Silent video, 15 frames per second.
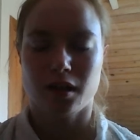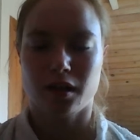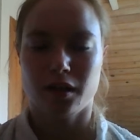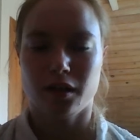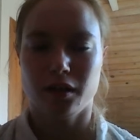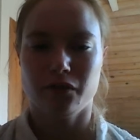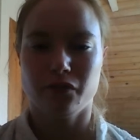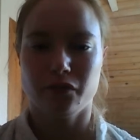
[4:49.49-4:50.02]

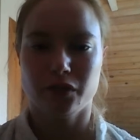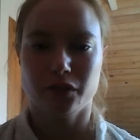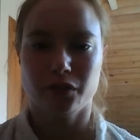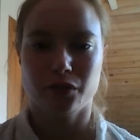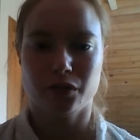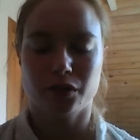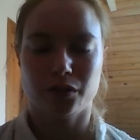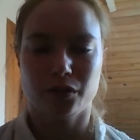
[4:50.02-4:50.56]
another thing
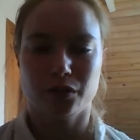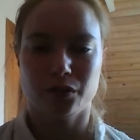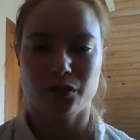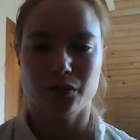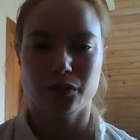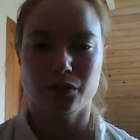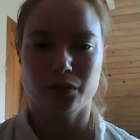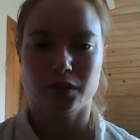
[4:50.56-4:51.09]
you can
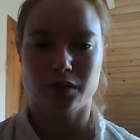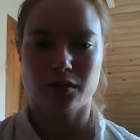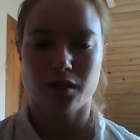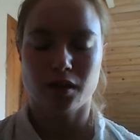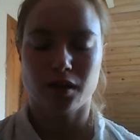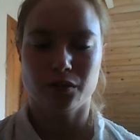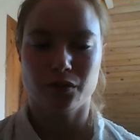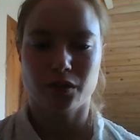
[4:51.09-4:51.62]
do is
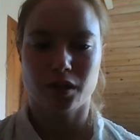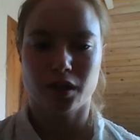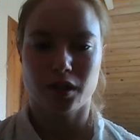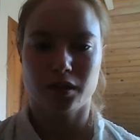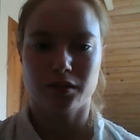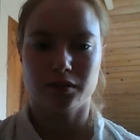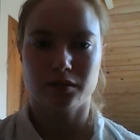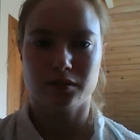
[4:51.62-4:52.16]
that you
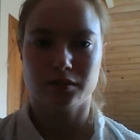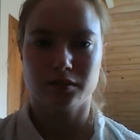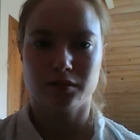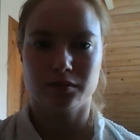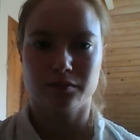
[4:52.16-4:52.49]
can